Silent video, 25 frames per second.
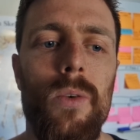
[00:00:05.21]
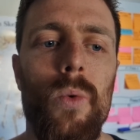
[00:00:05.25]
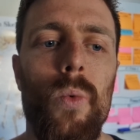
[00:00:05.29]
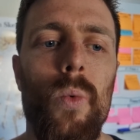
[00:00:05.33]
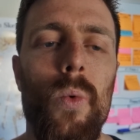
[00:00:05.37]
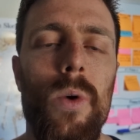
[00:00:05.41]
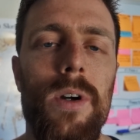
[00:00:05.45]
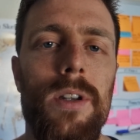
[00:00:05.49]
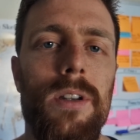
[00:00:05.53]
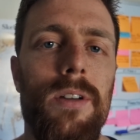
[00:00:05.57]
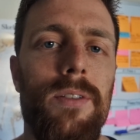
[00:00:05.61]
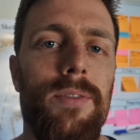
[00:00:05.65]

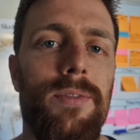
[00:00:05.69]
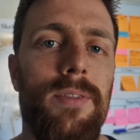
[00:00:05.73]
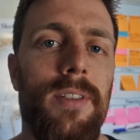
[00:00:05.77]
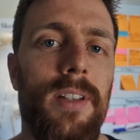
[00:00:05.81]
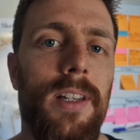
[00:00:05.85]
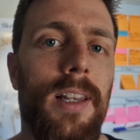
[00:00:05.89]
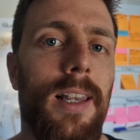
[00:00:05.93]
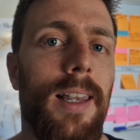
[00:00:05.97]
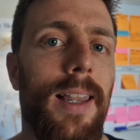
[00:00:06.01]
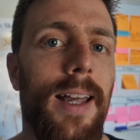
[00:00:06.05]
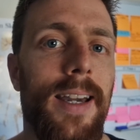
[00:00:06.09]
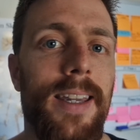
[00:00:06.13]
one of
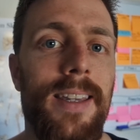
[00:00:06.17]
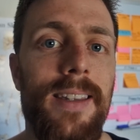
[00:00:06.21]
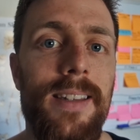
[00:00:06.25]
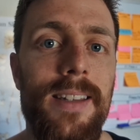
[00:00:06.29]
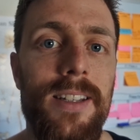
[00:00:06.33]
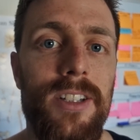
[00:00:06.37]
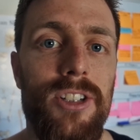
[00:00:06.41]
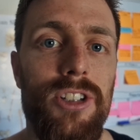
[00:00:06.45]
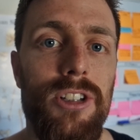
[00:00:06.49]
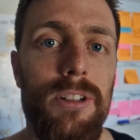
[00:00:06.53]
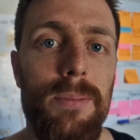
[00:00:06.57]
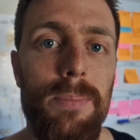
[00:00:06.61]
the
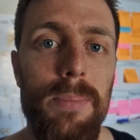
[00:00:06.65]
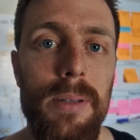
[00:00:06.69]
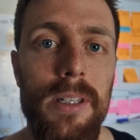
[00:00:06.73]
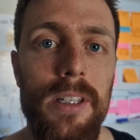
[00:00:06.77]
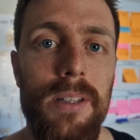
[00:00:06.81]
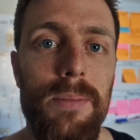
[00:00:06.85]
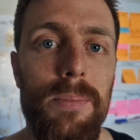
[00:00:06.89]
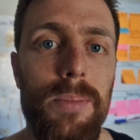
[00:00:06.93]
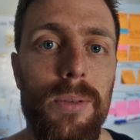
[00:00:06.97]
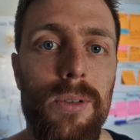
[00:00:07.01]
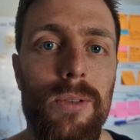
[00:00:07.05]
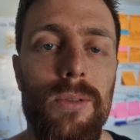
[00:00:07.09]
luckiest
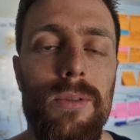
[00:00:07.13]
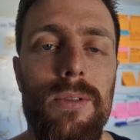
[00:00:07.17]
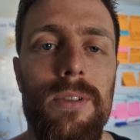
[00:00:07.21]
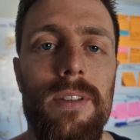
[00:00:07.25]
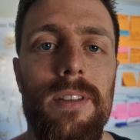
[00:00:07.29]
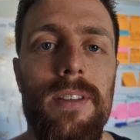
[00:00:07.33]
people